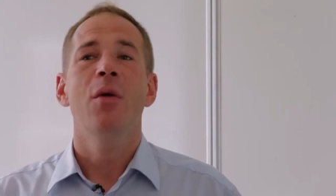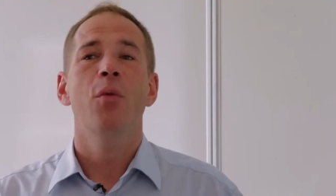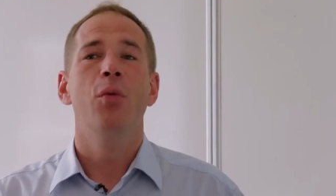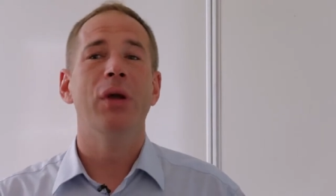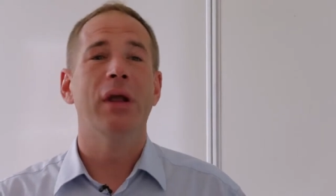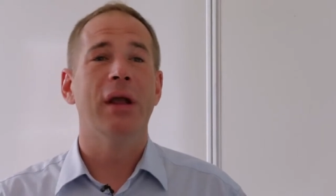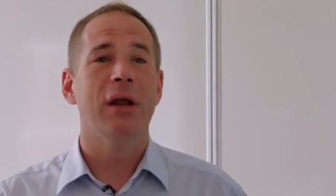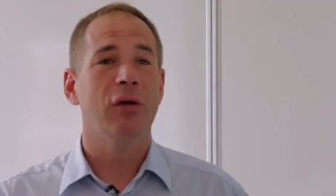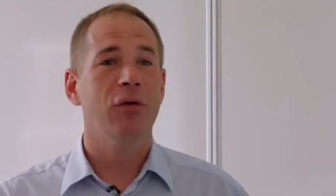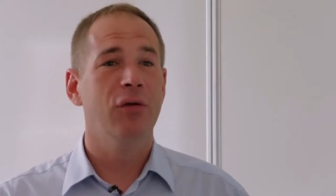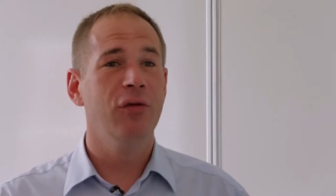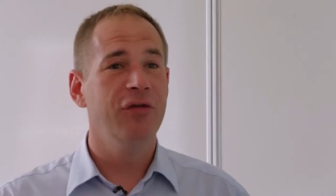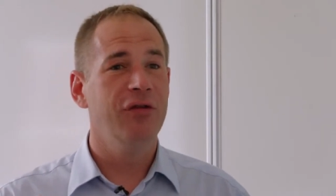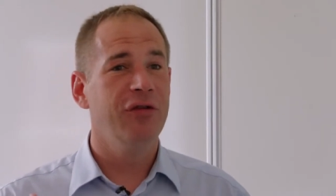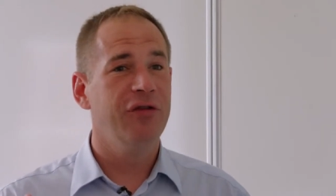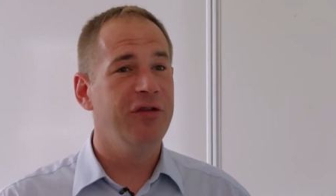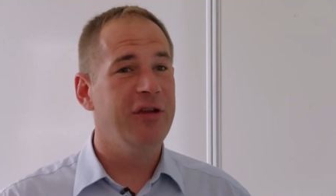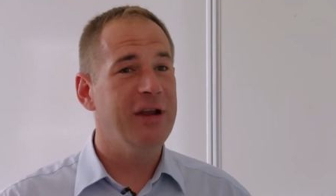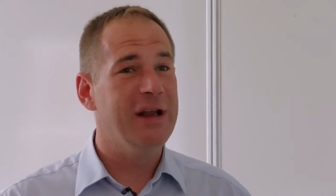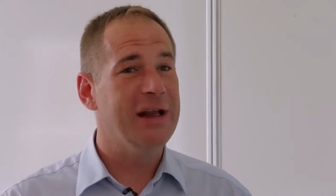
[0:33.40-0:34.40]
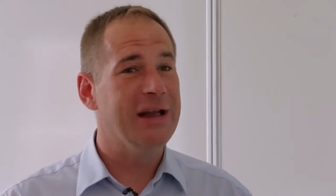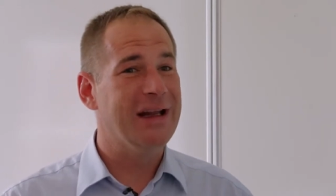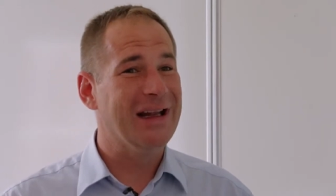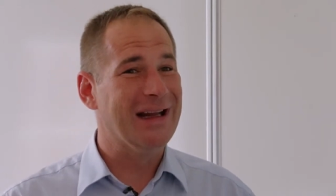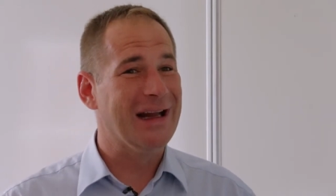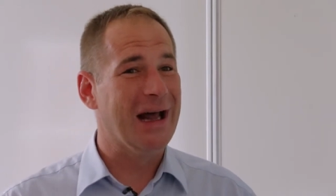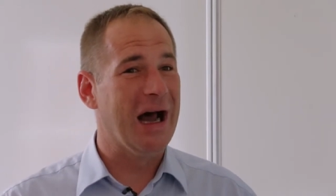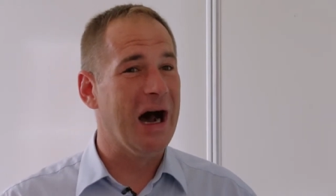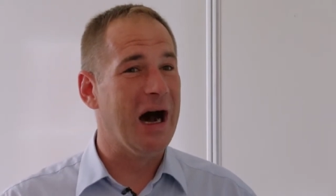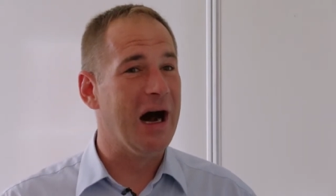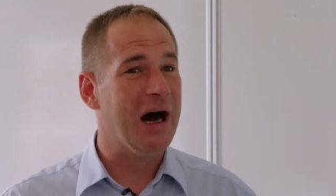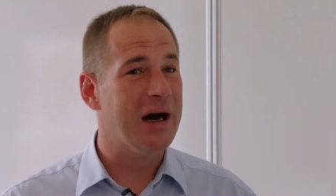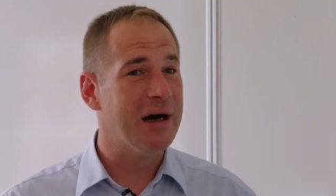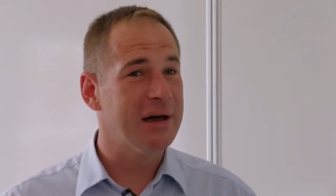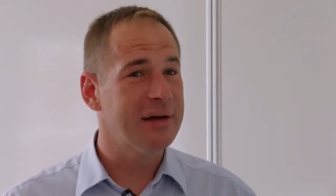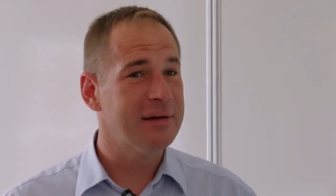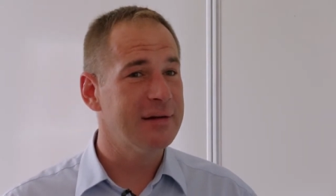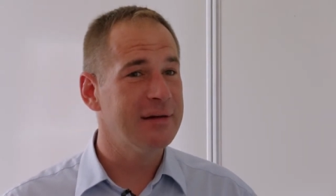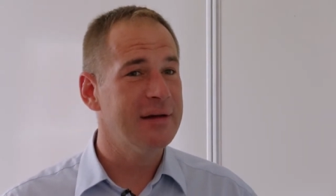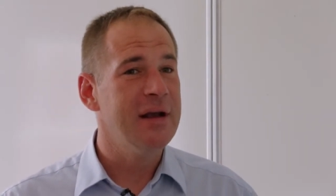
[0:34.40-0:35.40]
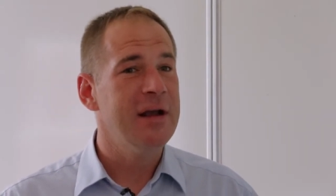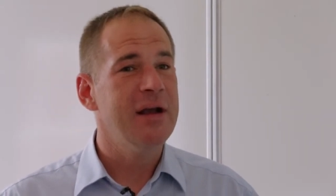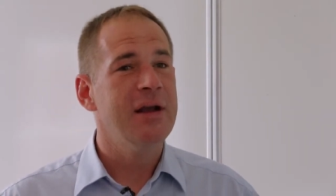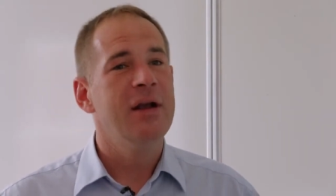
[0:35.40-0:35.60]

We can also see it in art